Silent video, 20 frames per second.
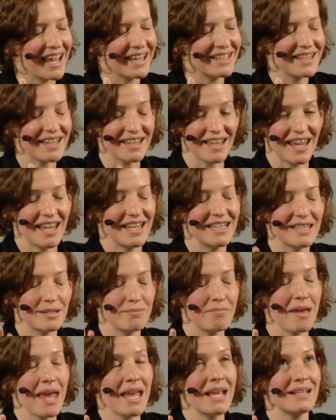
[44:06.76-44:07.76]
it uh, it's
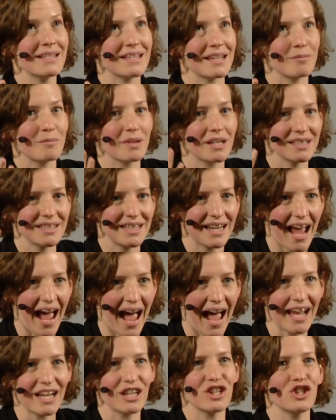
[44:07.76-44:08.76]
amazing because it
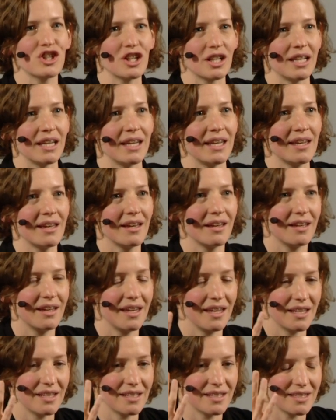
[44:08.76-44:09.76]
actually
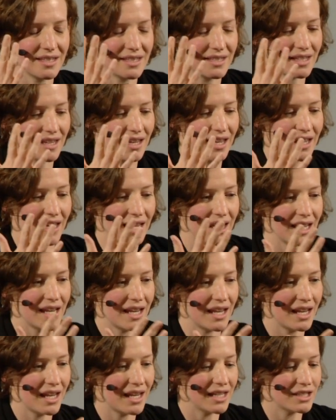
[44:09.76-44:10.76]
is uh,
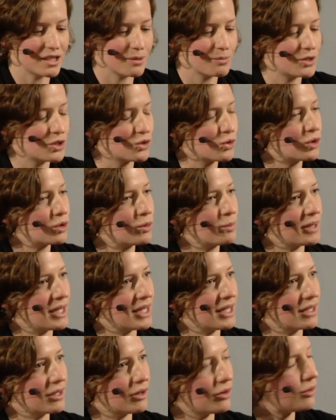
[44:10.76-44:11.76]
it's
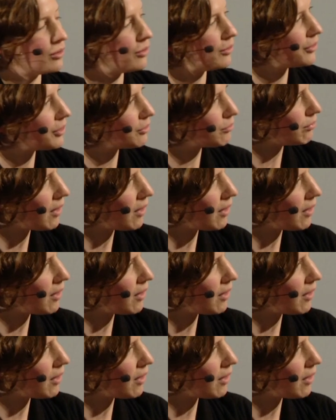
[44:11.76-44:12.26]
absorbing all the